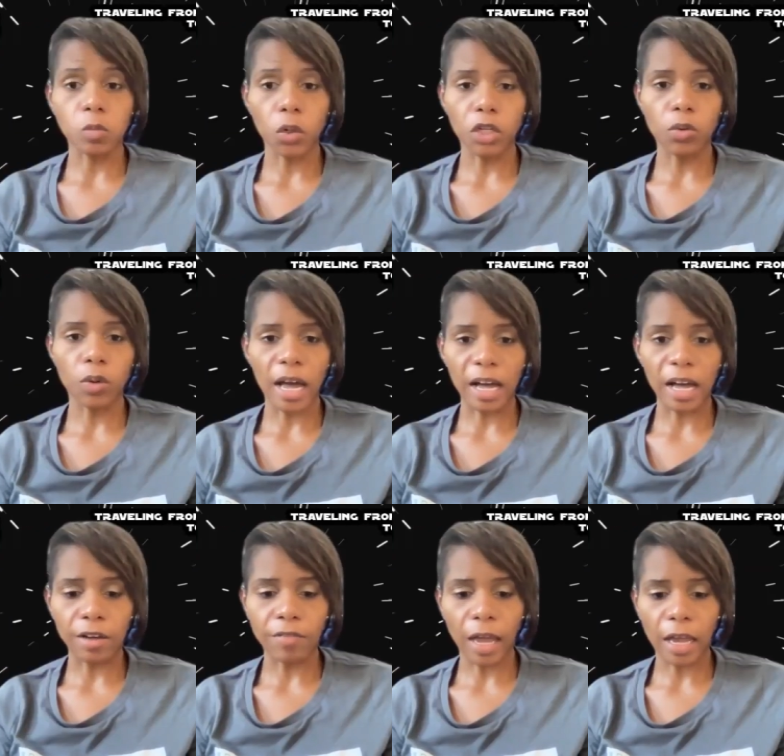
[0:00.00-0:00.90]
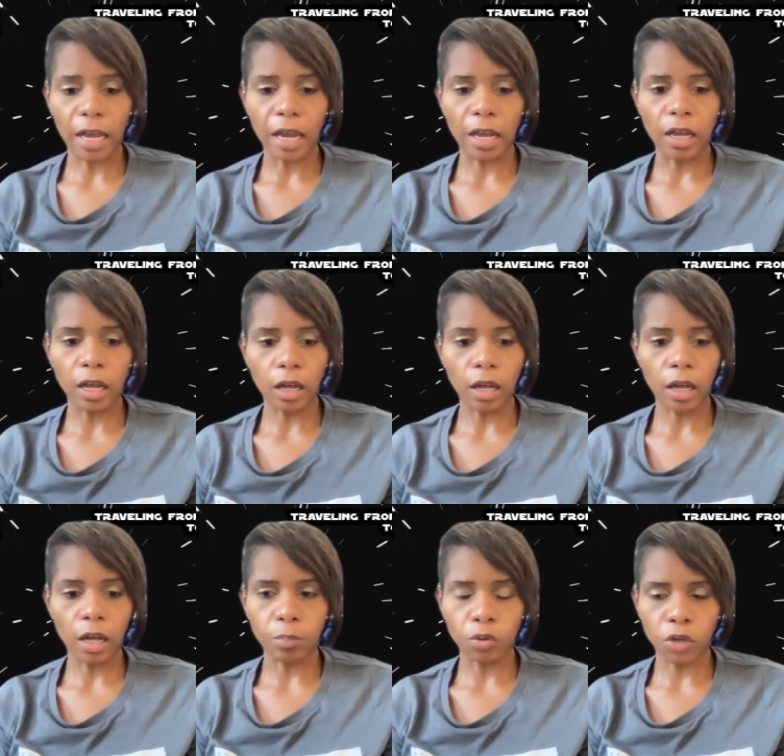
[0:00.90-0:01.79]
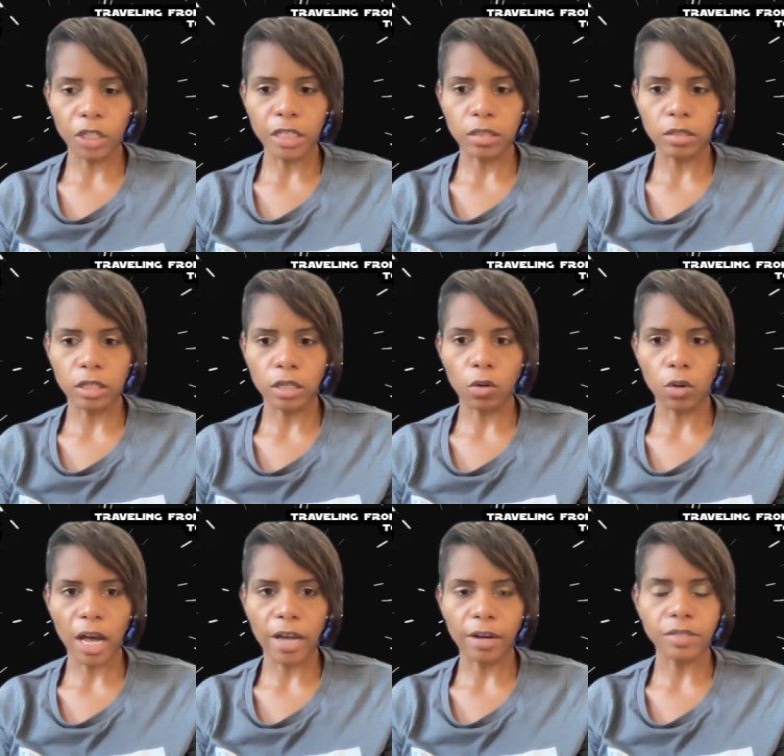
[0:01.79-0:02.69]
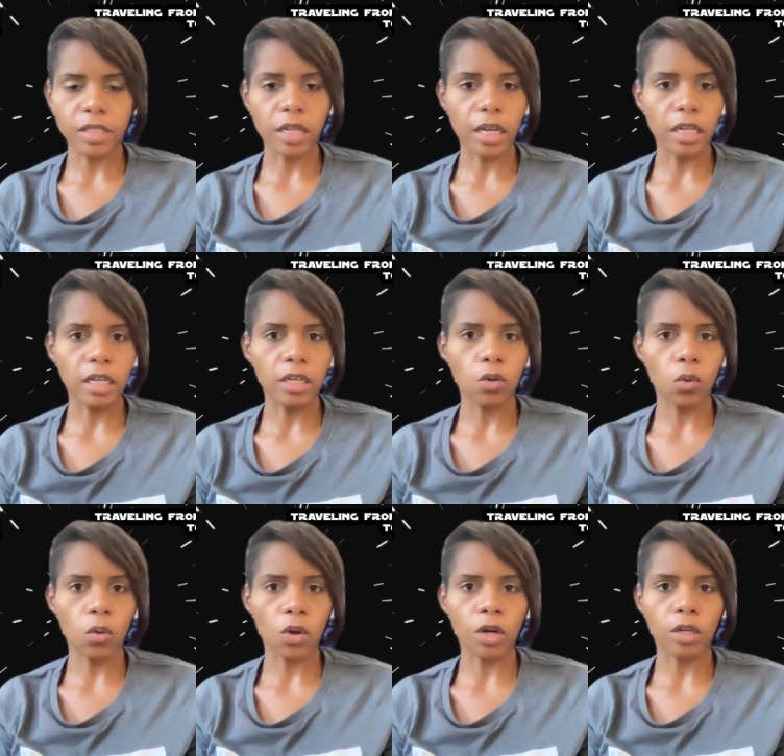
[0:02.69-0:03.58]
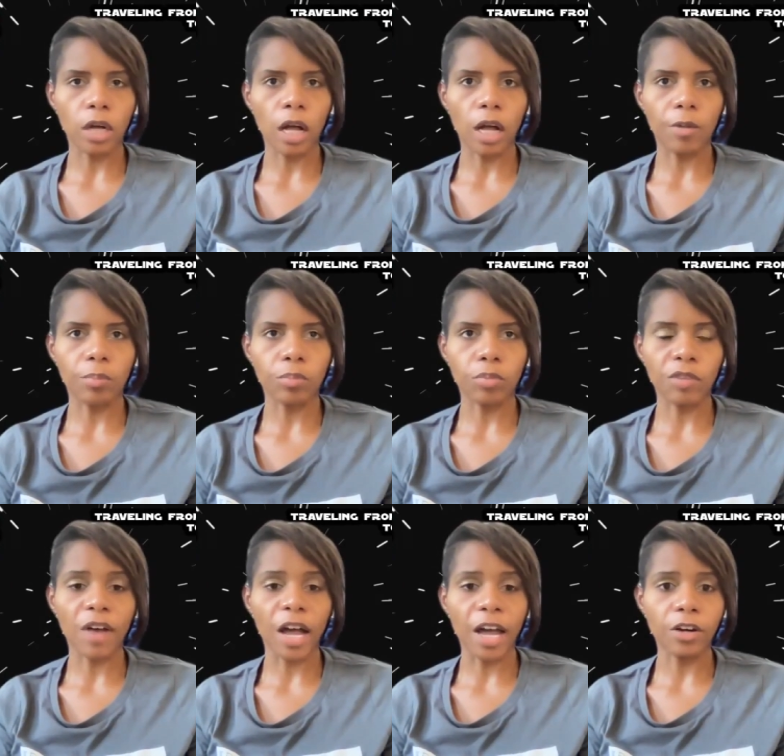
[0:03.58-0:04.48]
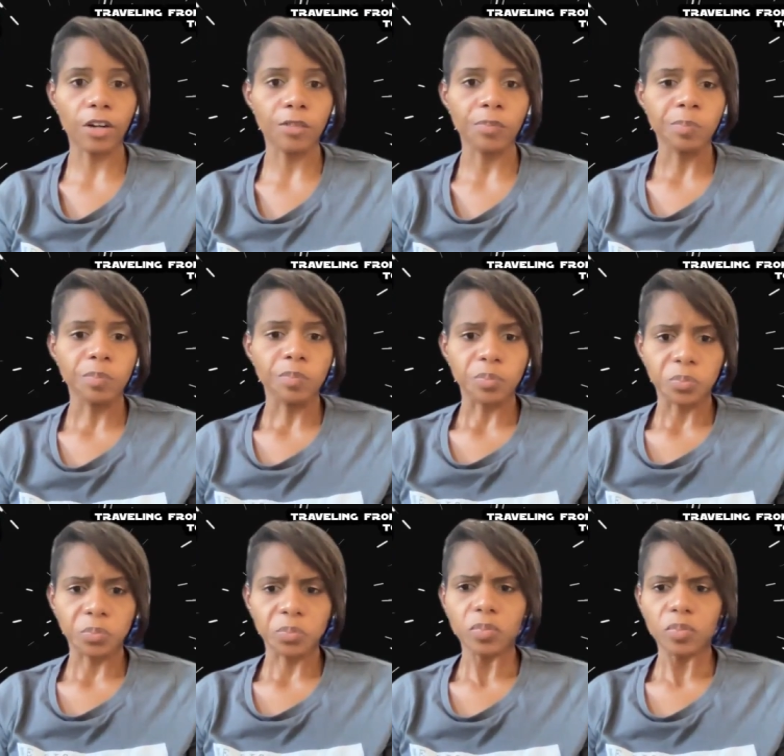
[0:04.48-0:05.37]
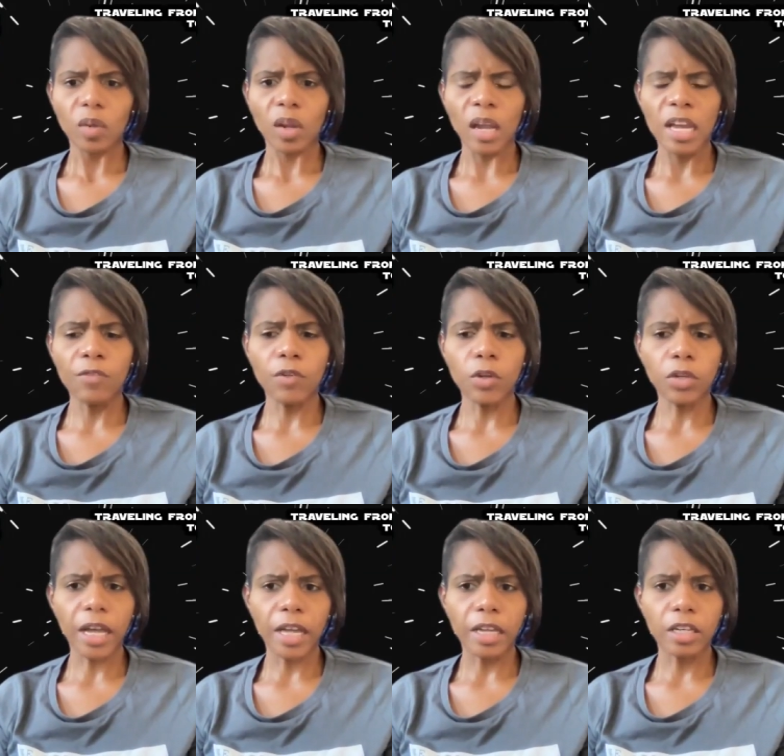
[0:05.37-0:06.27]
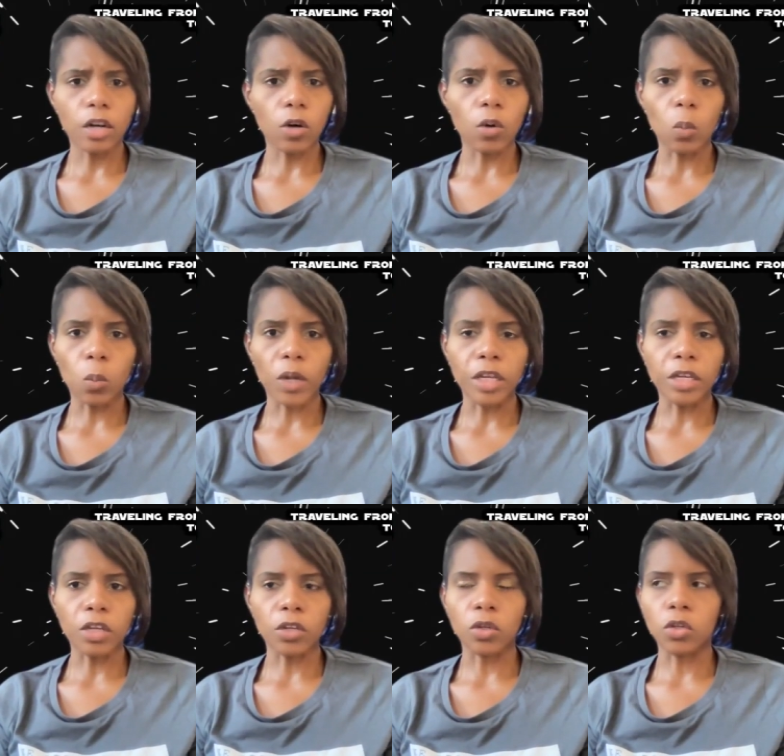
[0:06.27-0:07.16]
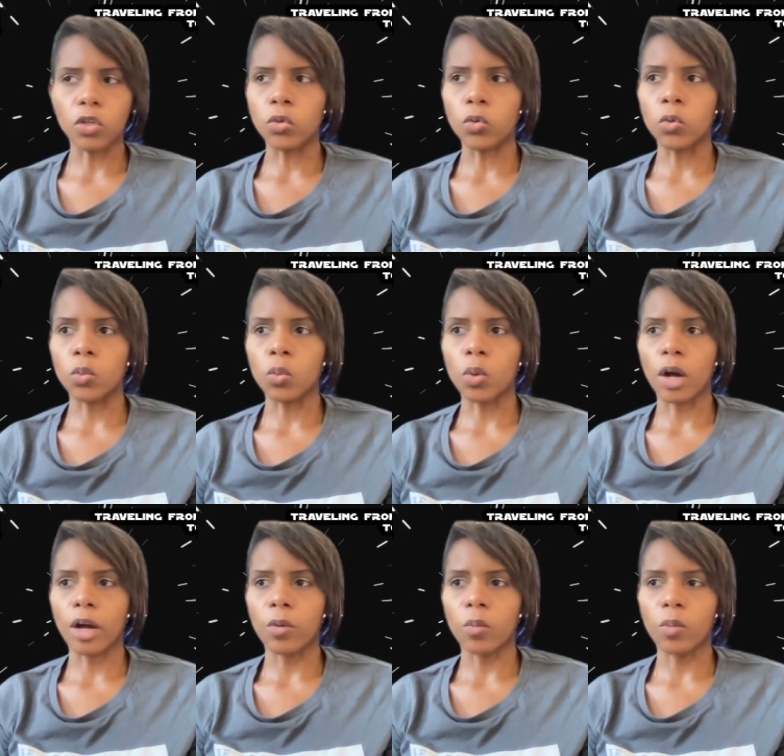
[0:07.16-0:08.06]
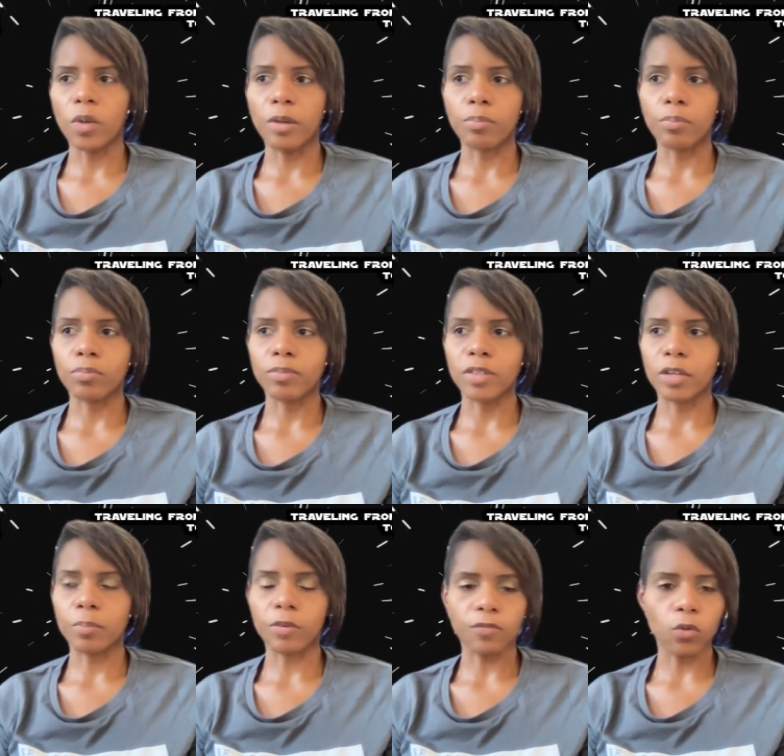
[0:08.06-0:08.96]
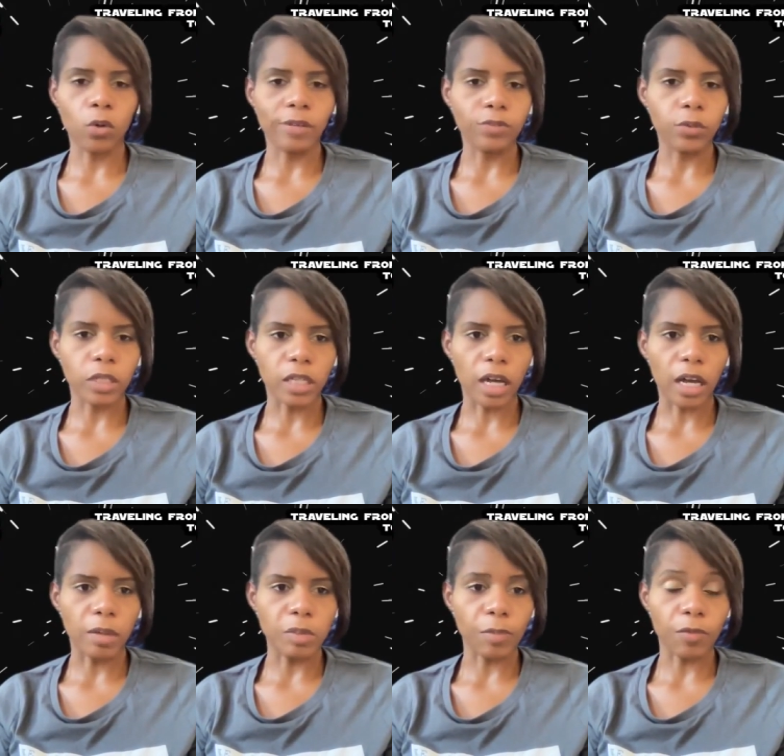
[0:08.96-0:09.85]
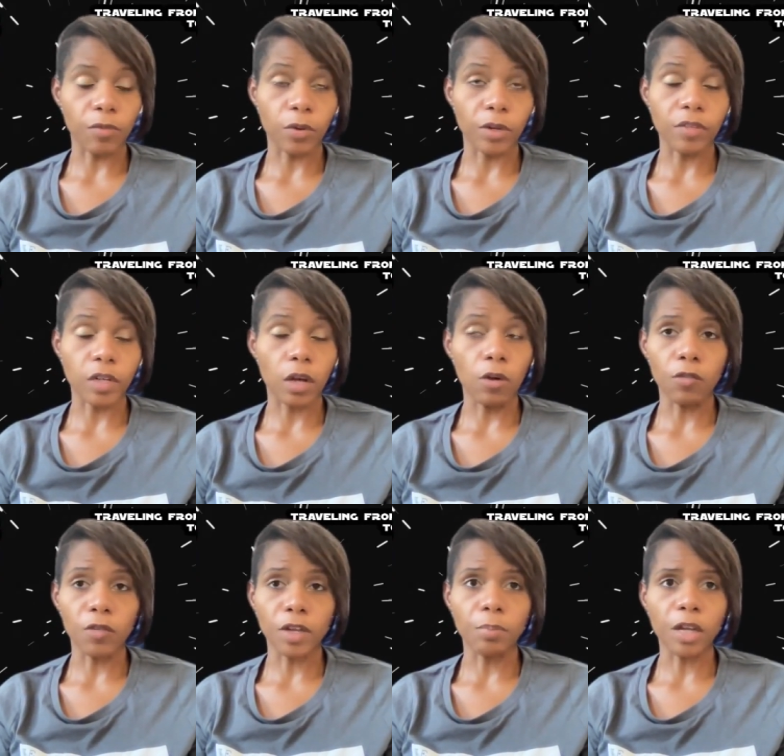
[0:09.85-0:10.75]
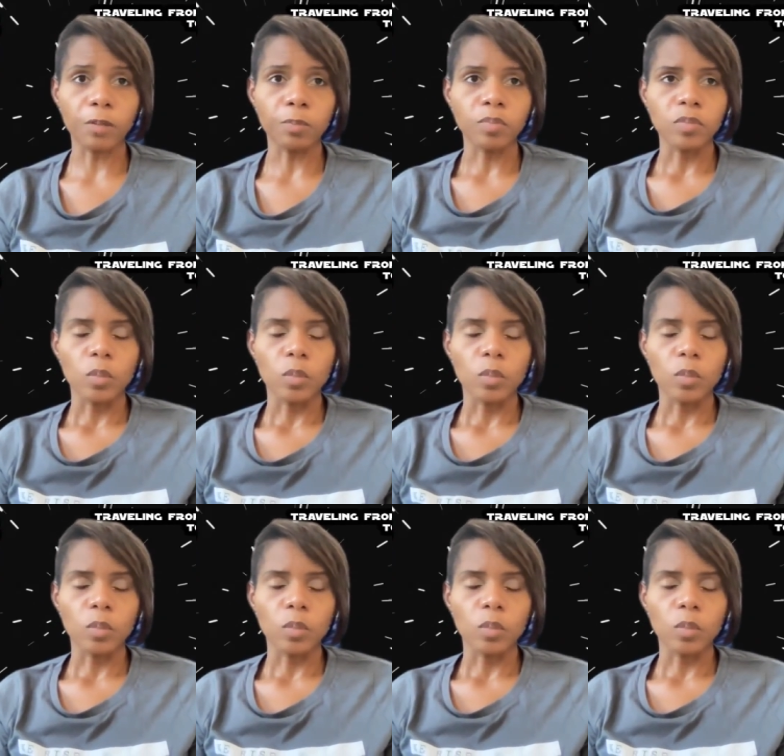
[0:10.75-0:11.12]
when you have a pretty, kind of steady or provider. And if you look at, when you in the before 4 times before even COVID, but,